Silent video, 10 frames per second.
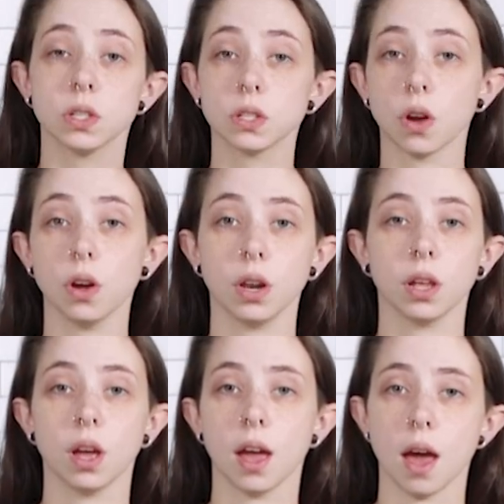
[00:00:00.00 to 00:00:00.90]
discarding
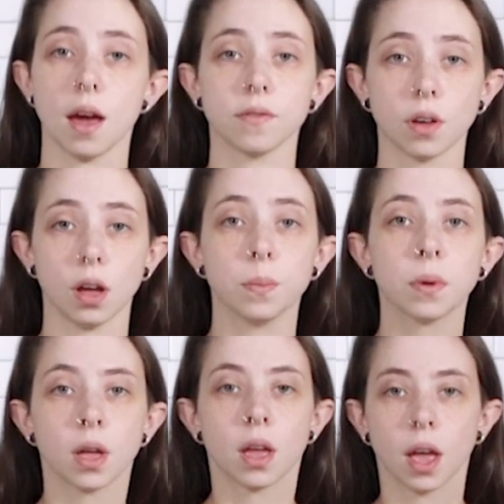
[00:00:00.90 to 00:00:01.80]
a half cup
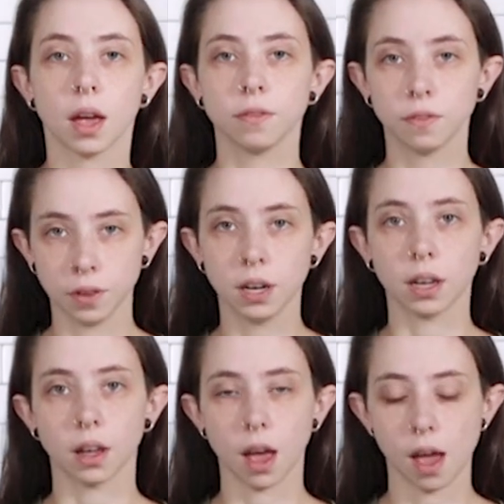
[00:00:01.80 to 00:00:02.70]
and
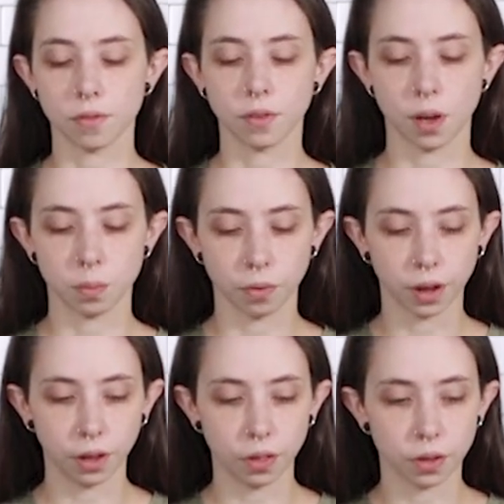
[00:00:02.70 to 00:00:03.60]
feeding a half cup
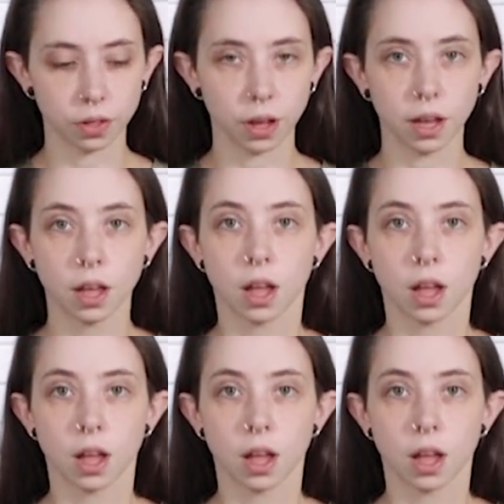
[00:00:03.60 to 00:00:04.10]
regularly.